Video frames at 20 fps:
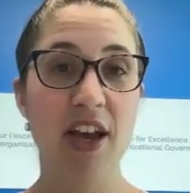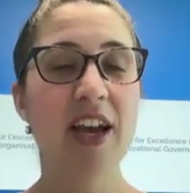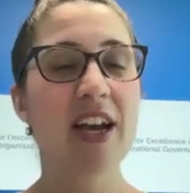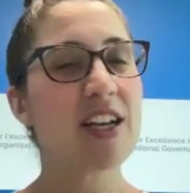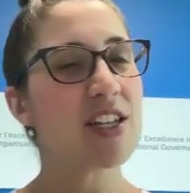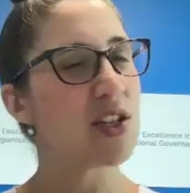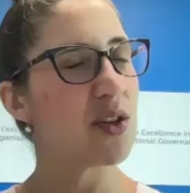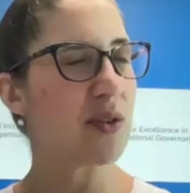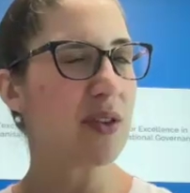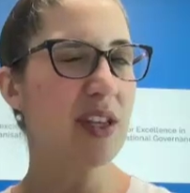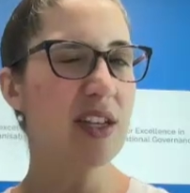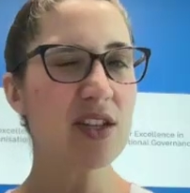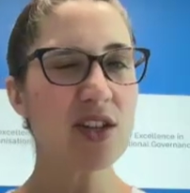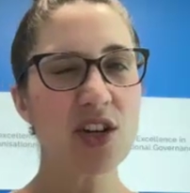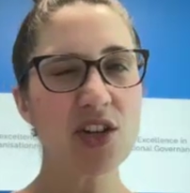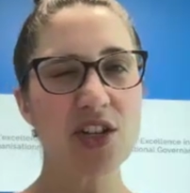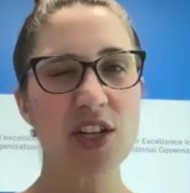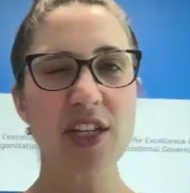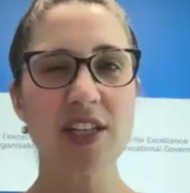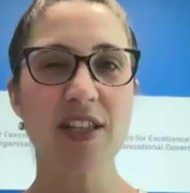So these
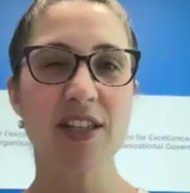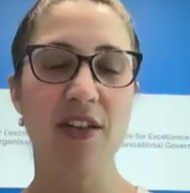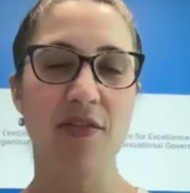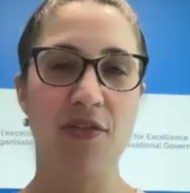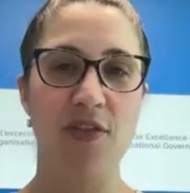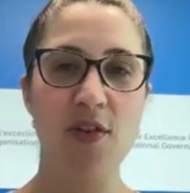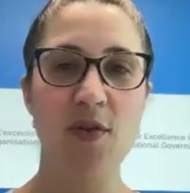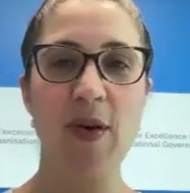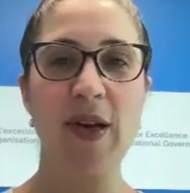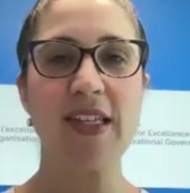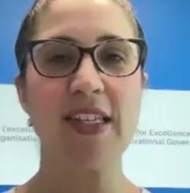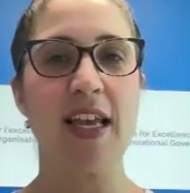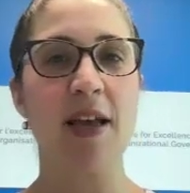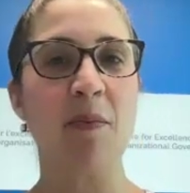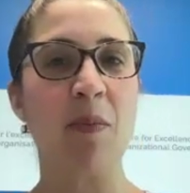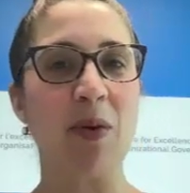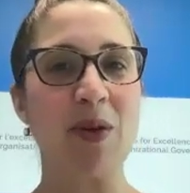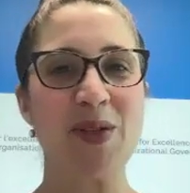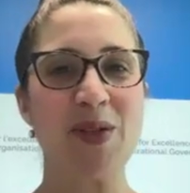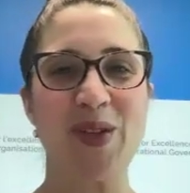are just a few
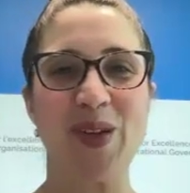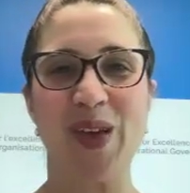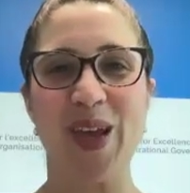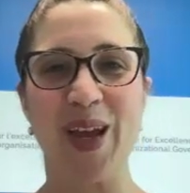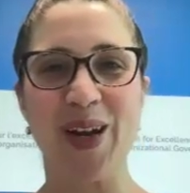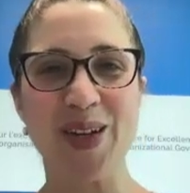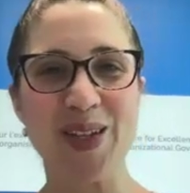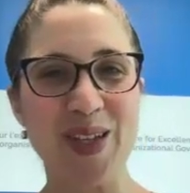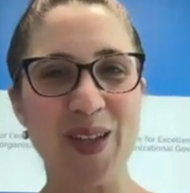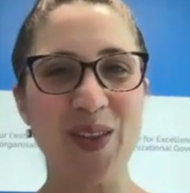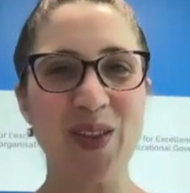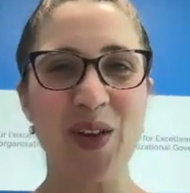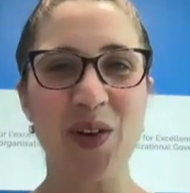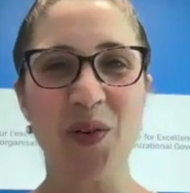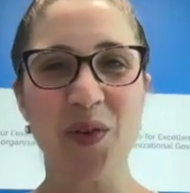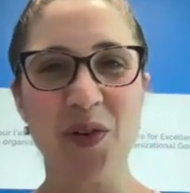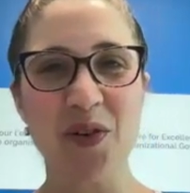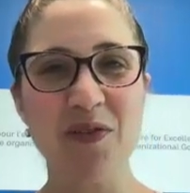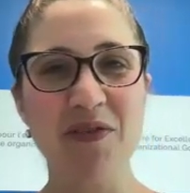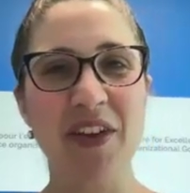examples to get us in the
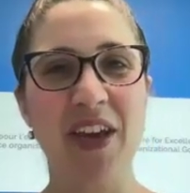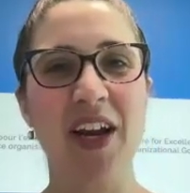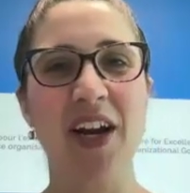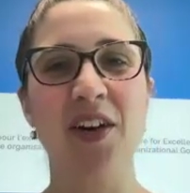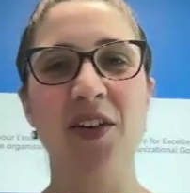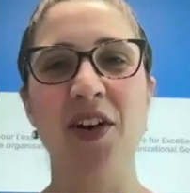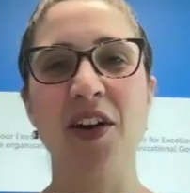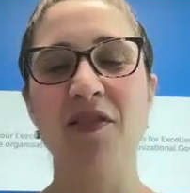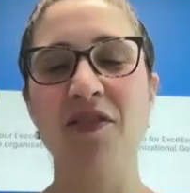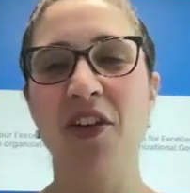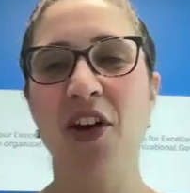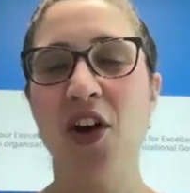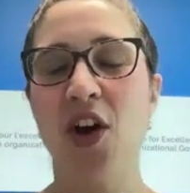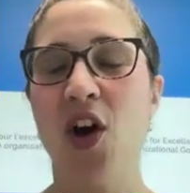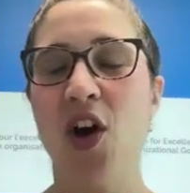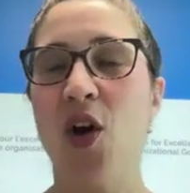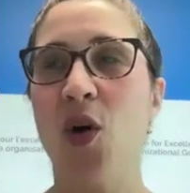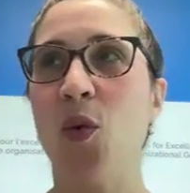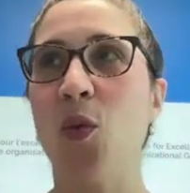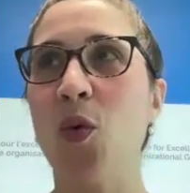groove here of
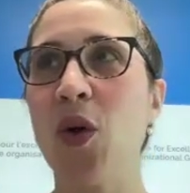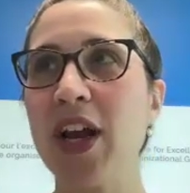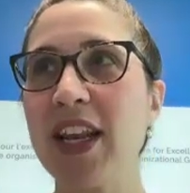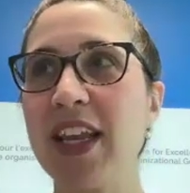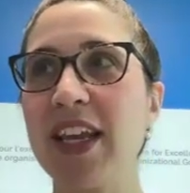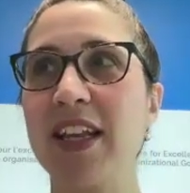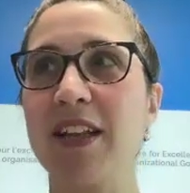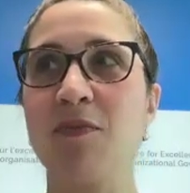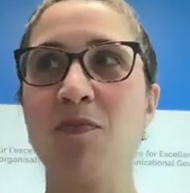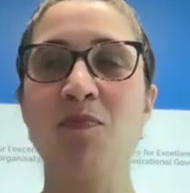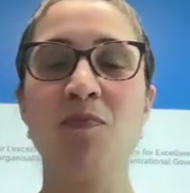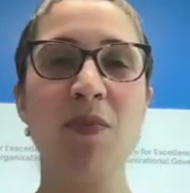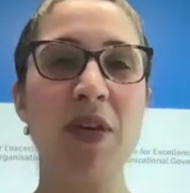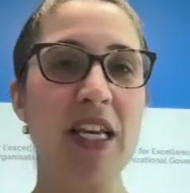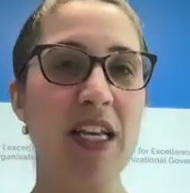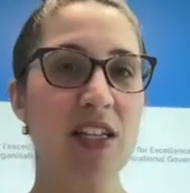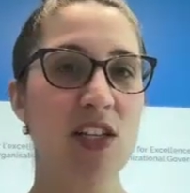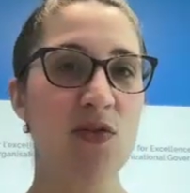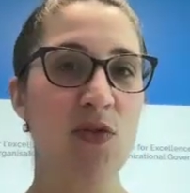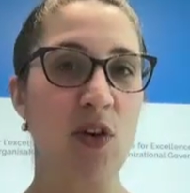what it
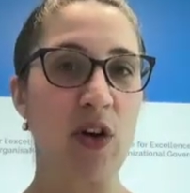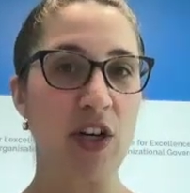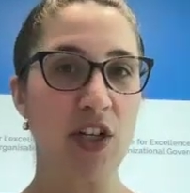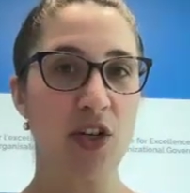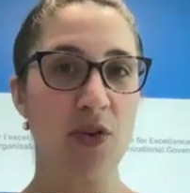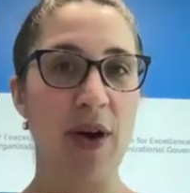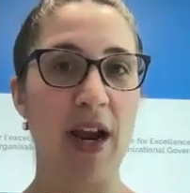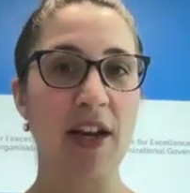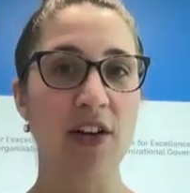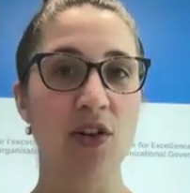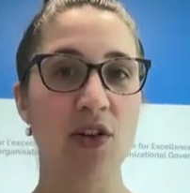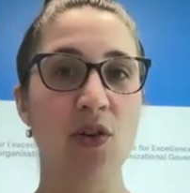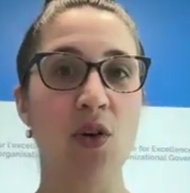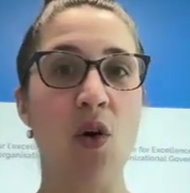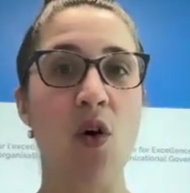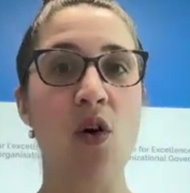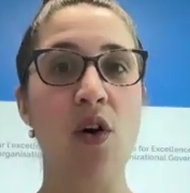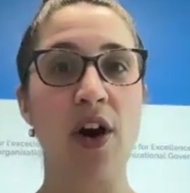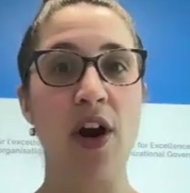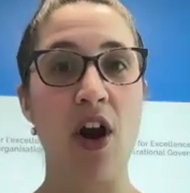means for a director
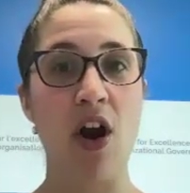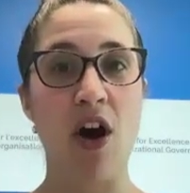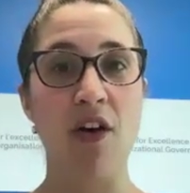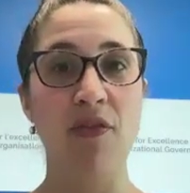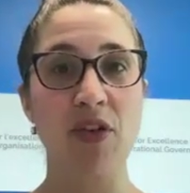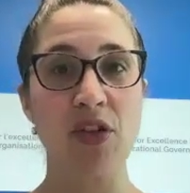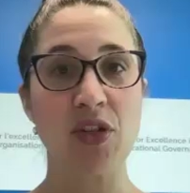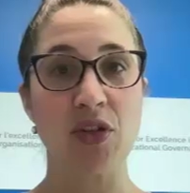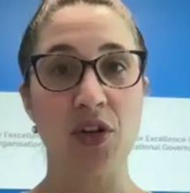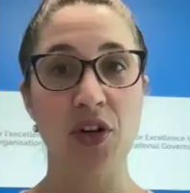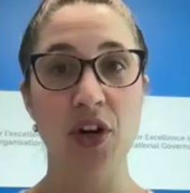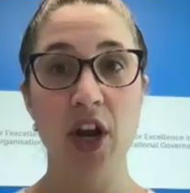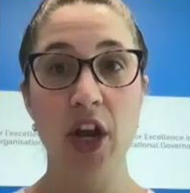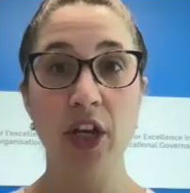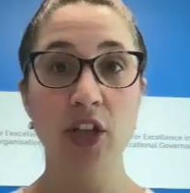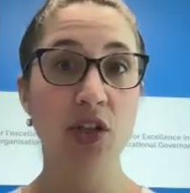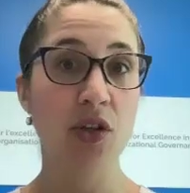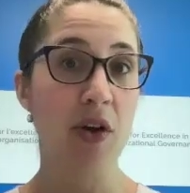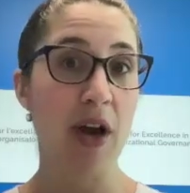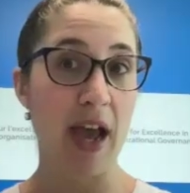or an officer
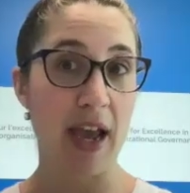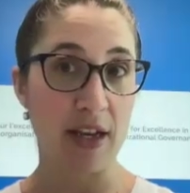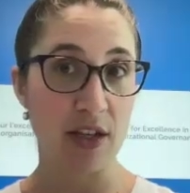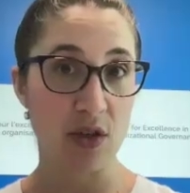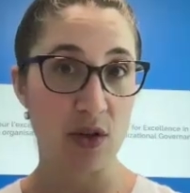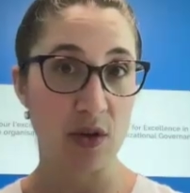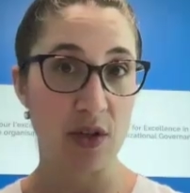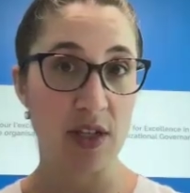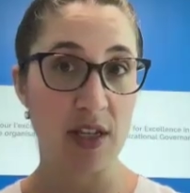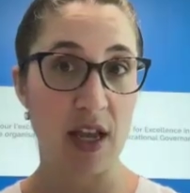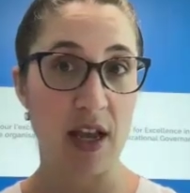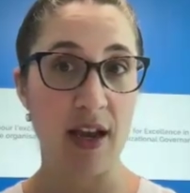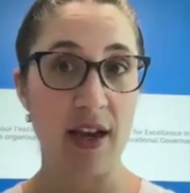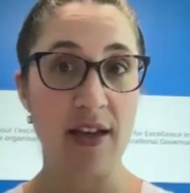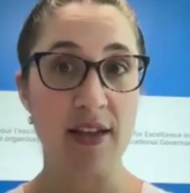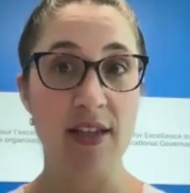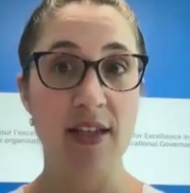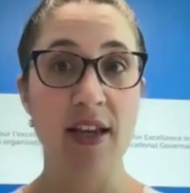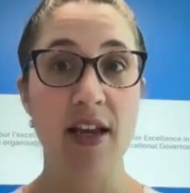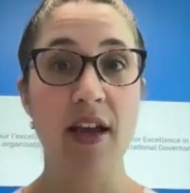to
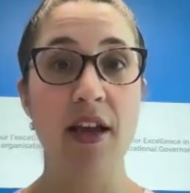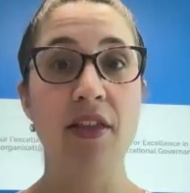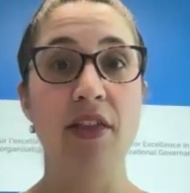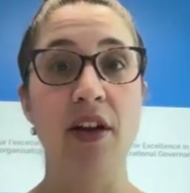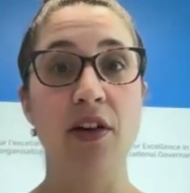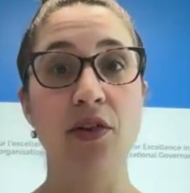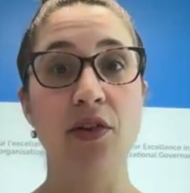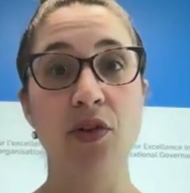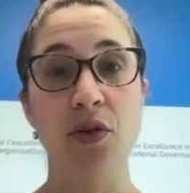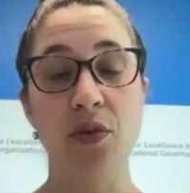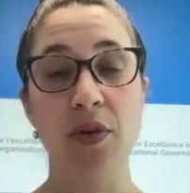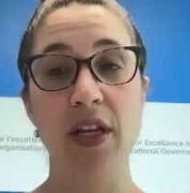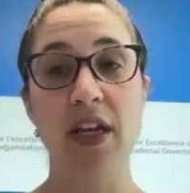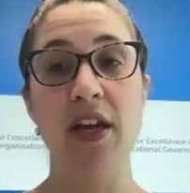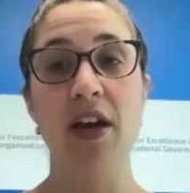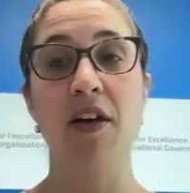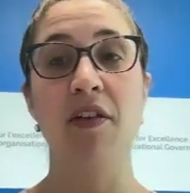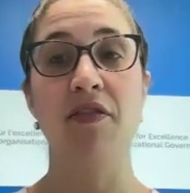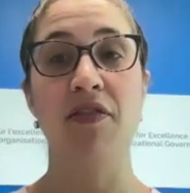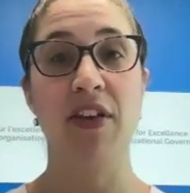exercise their duty
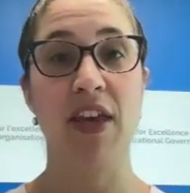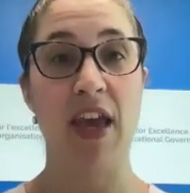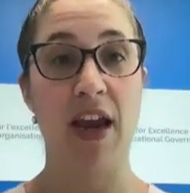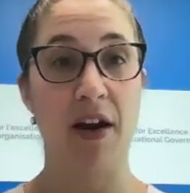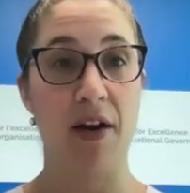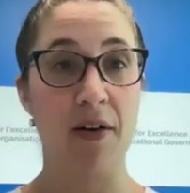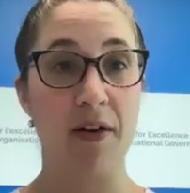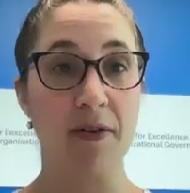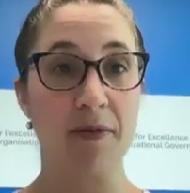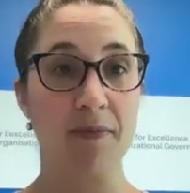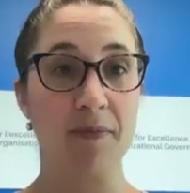of care.